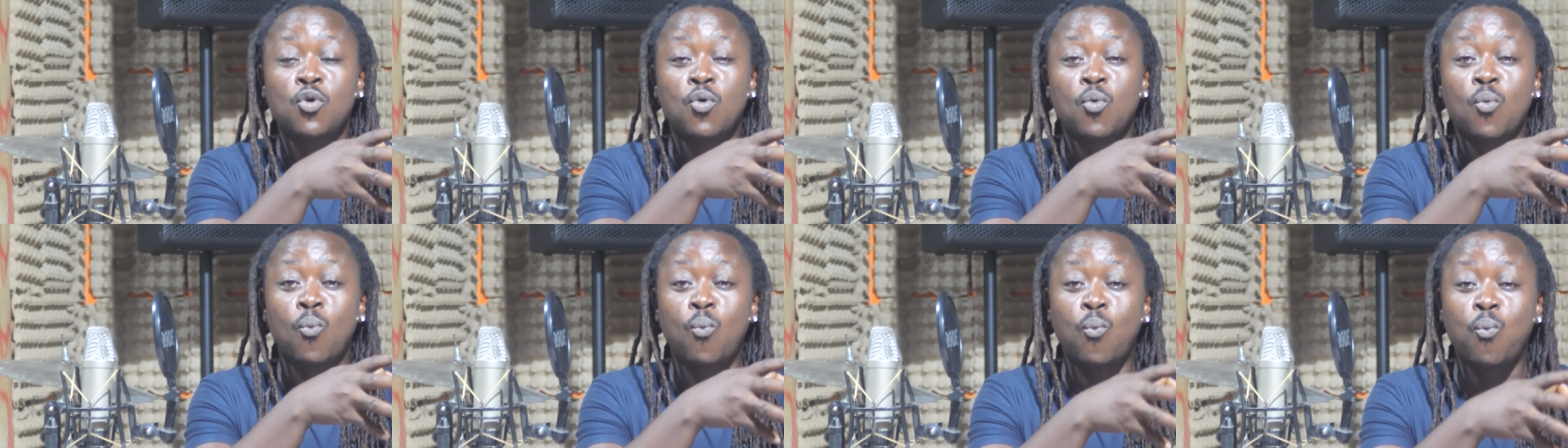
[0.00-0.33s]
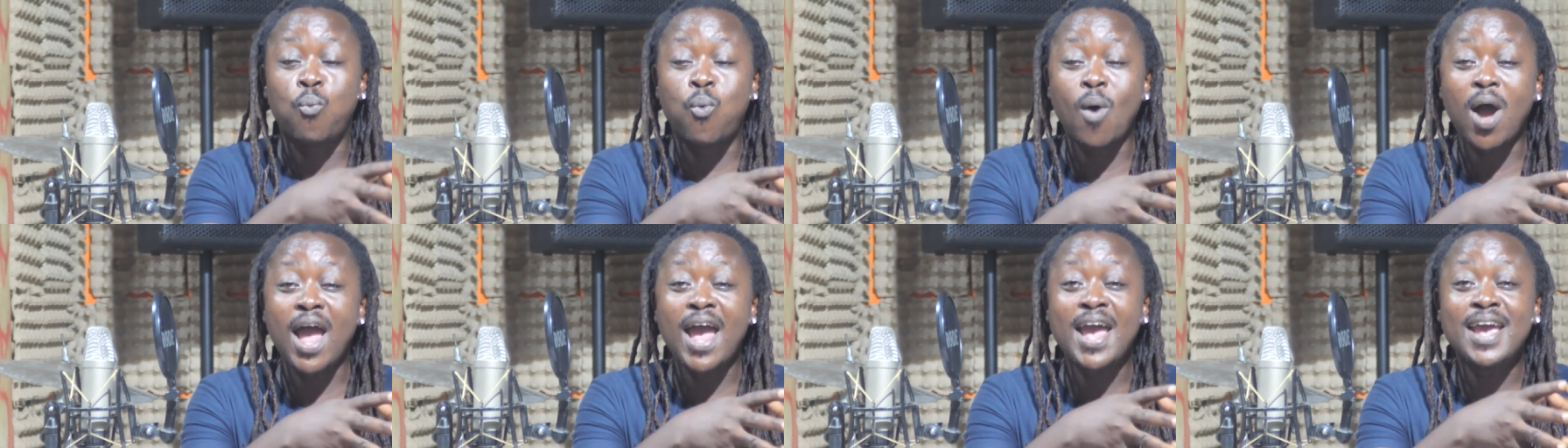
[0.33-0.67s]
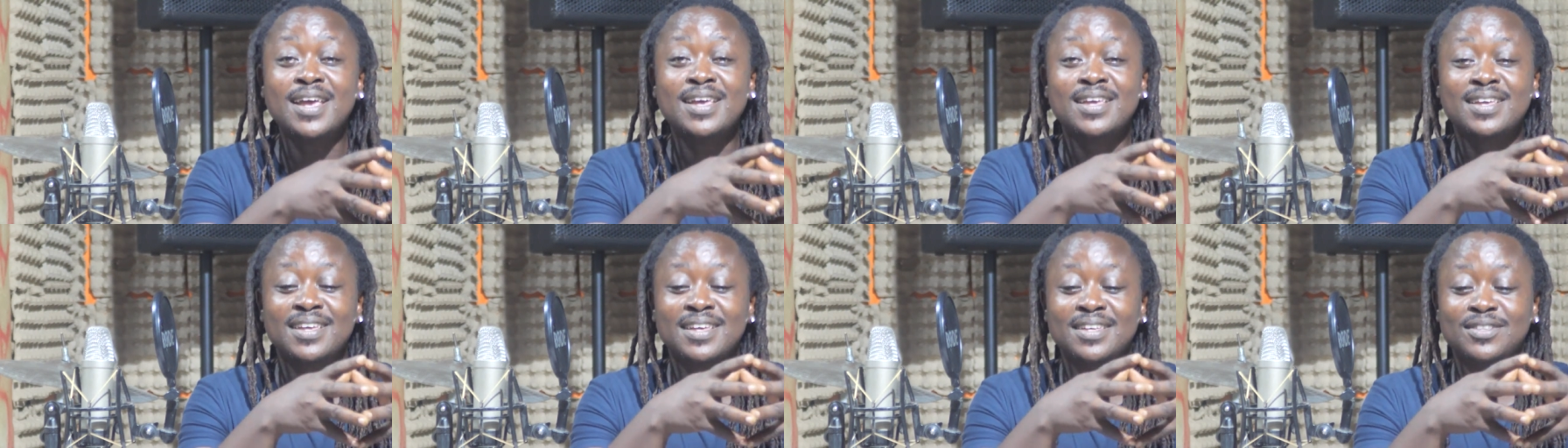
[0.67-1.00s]

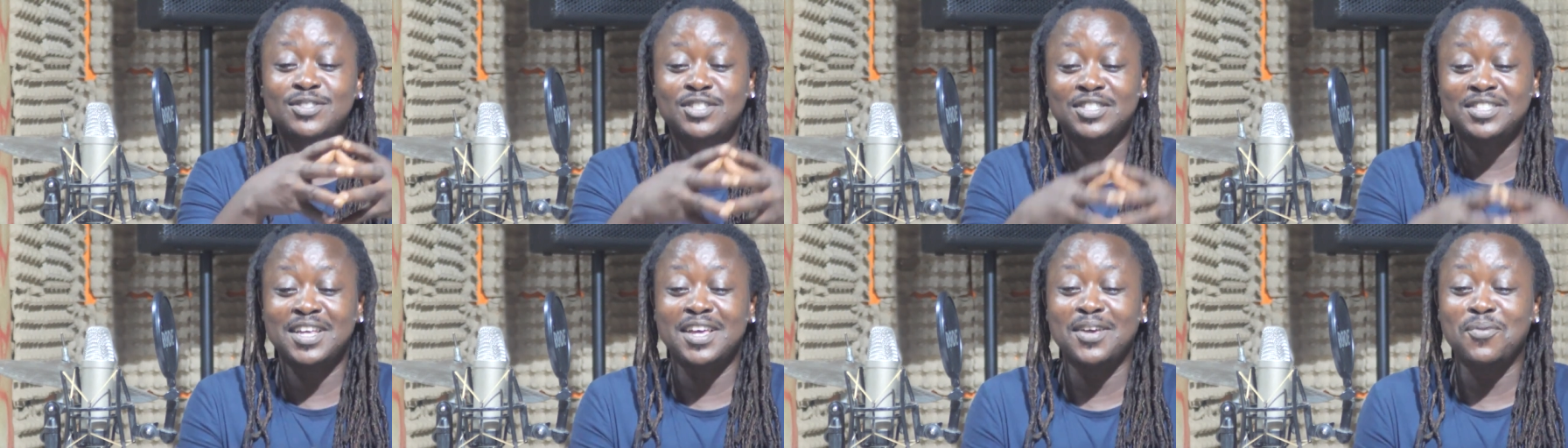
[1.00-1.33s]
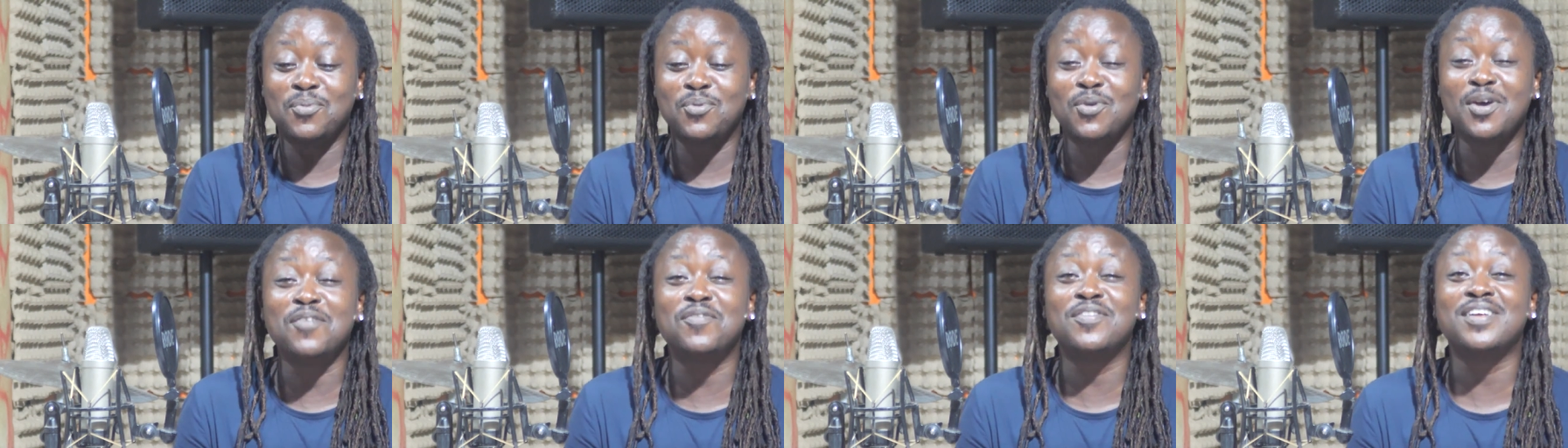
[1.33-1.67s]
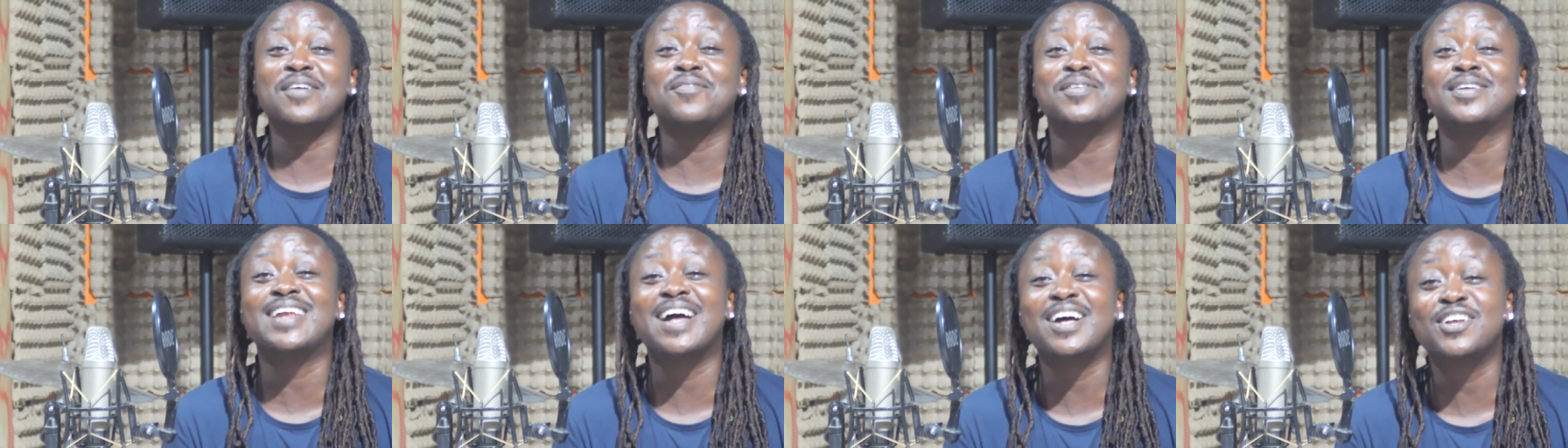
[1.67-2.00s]
why today we don't even
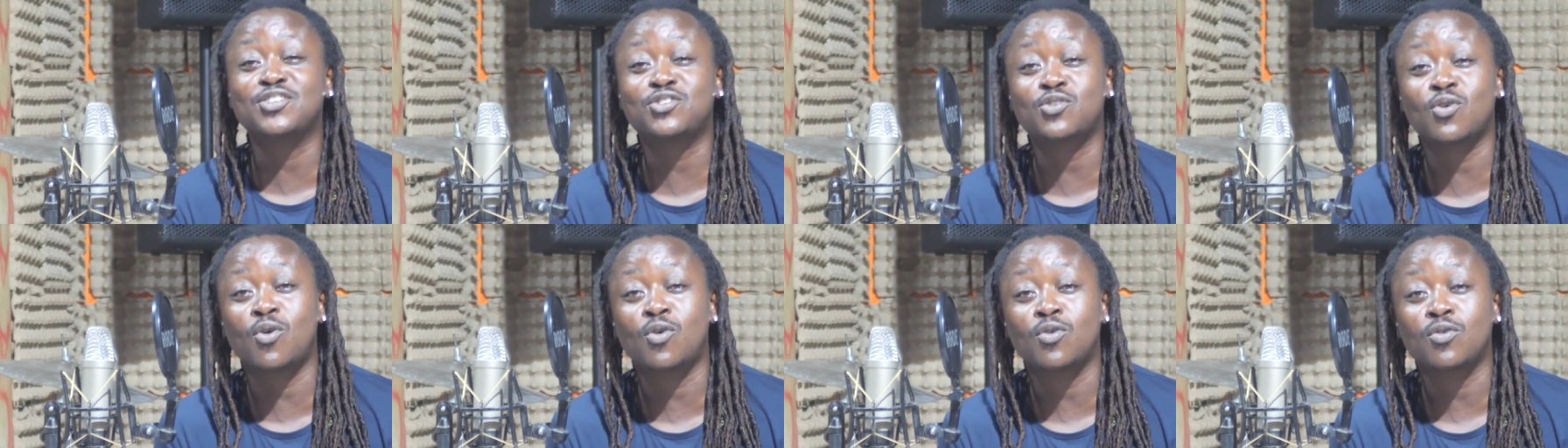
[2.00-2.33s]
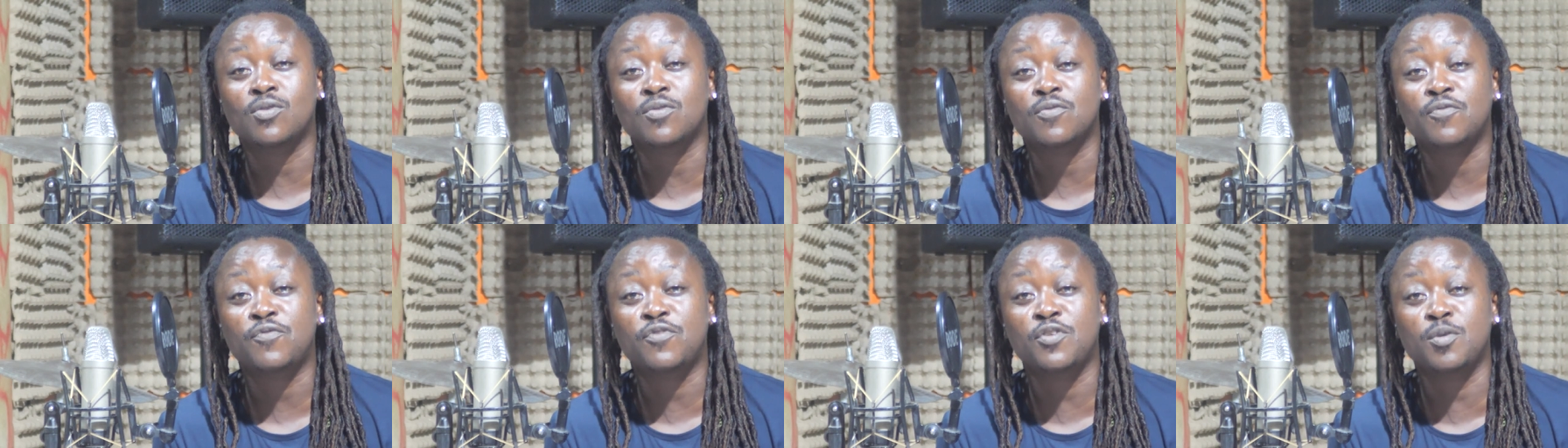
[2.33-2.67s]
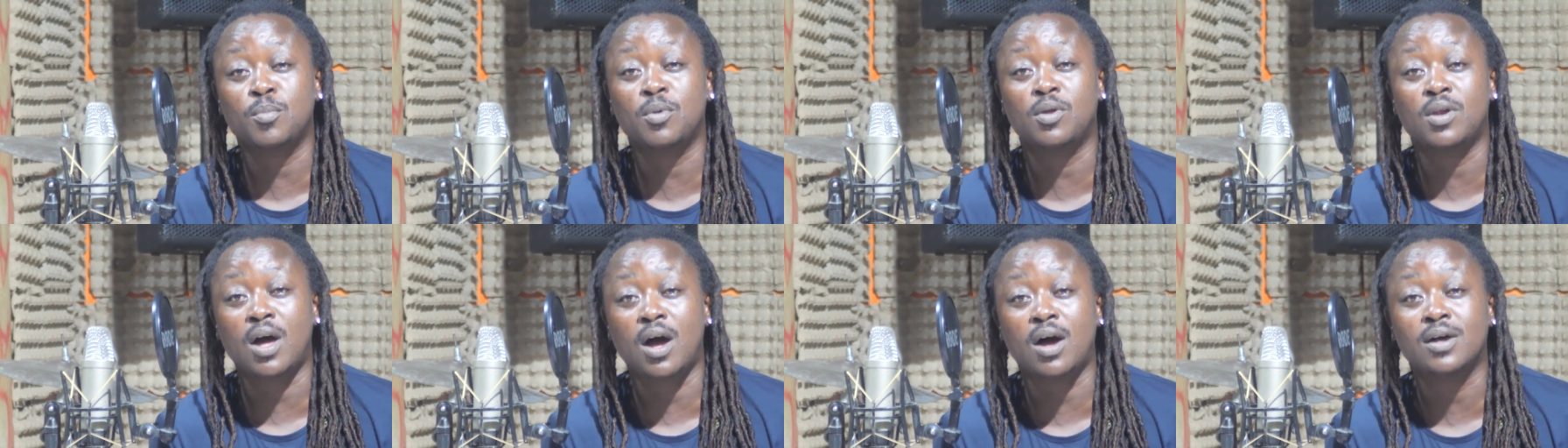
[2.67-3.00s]
have a dance or
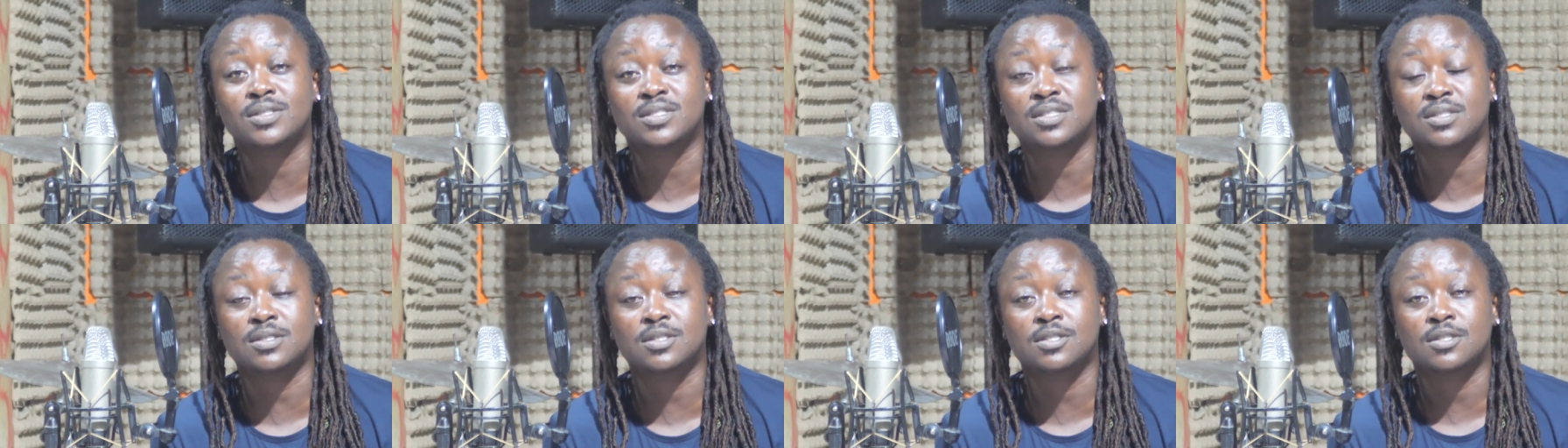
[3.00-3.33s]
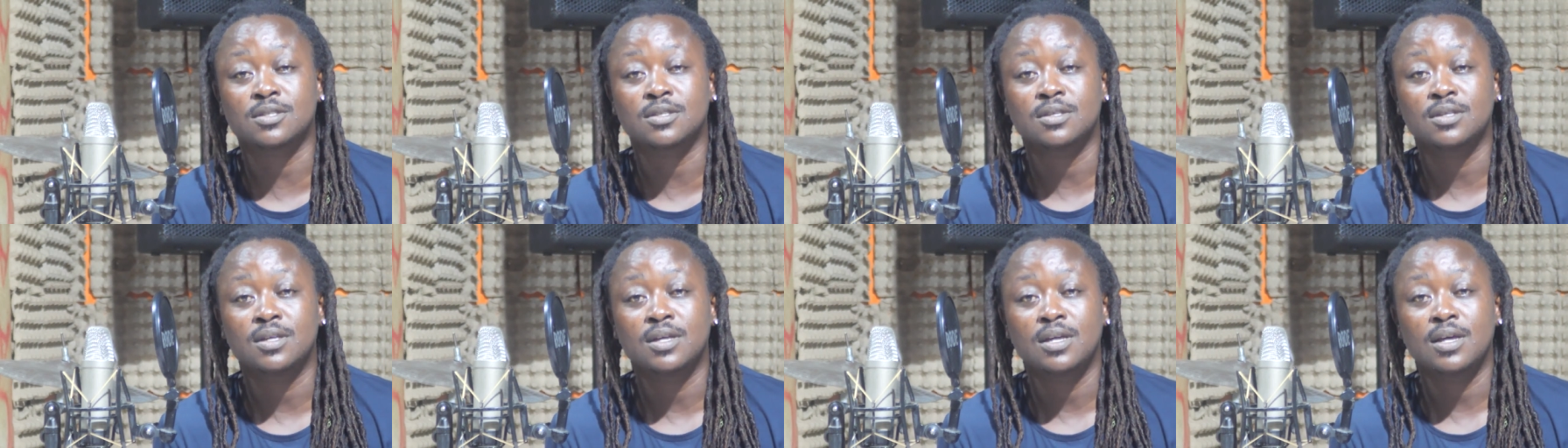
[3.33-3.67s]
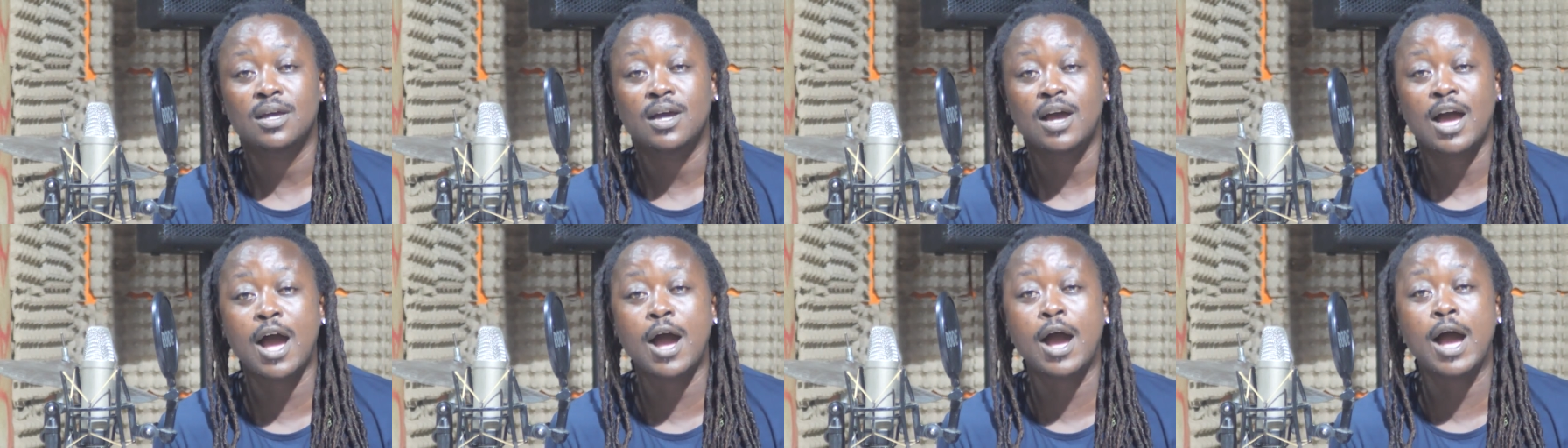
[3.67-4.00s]
female artist,
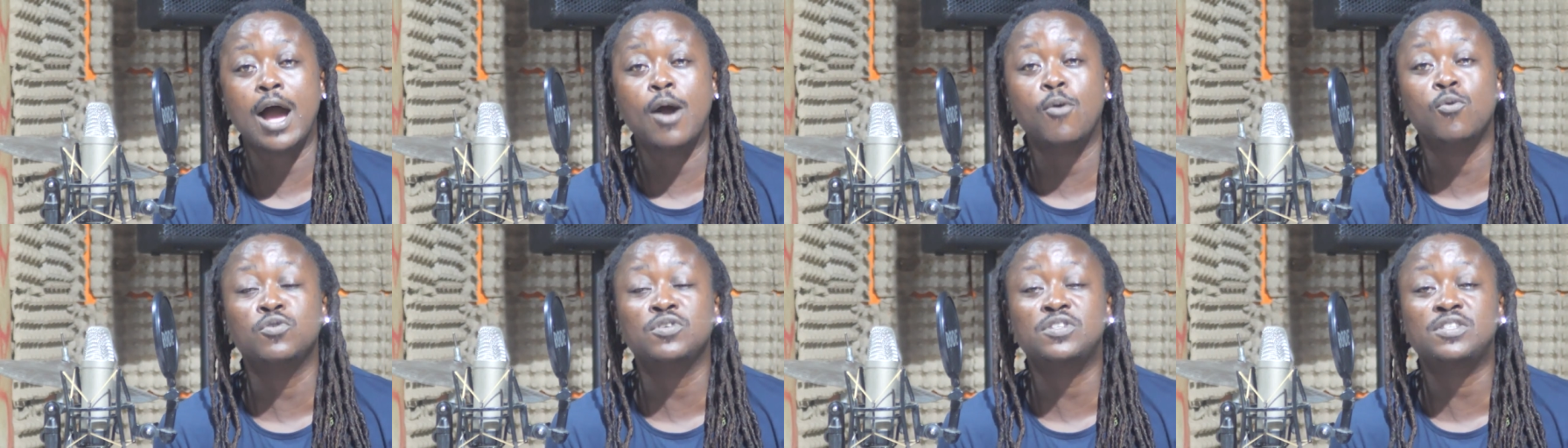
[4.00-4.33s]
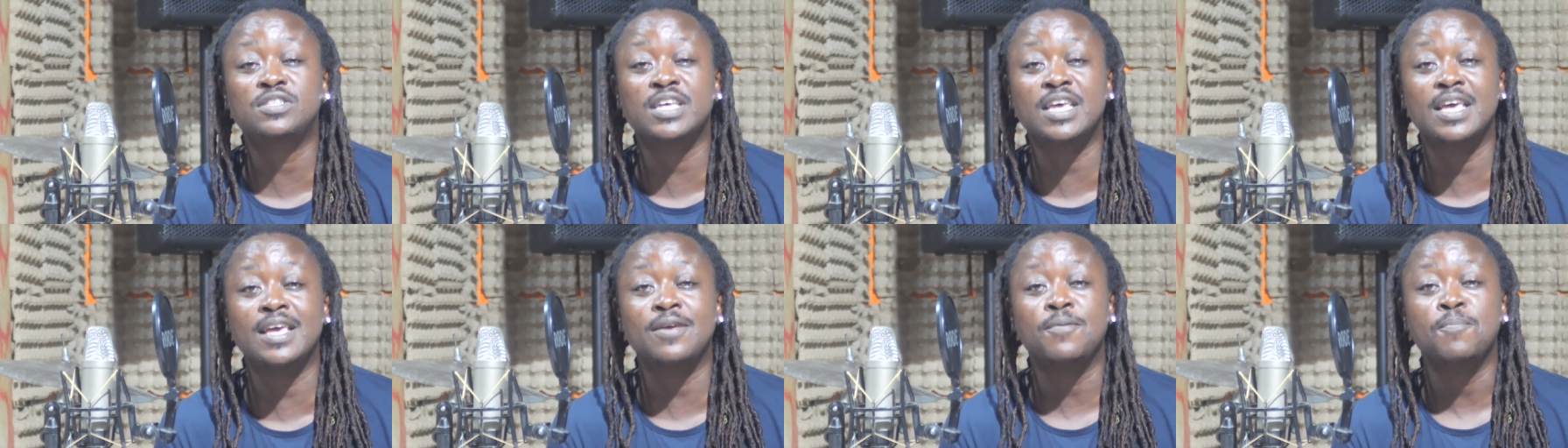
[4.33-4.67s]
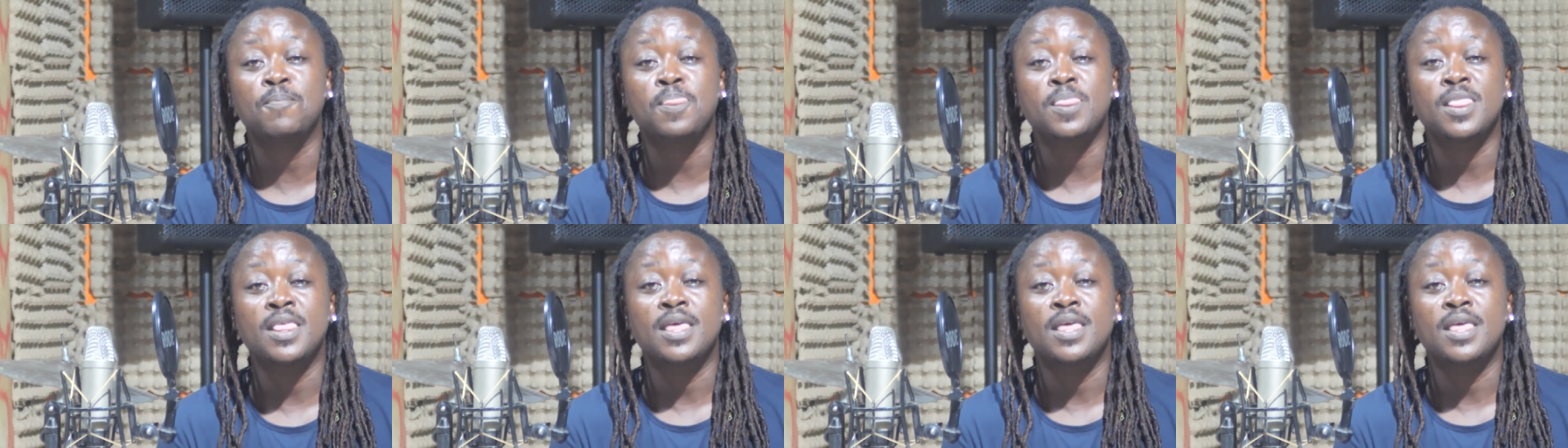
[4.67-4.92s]
I would say,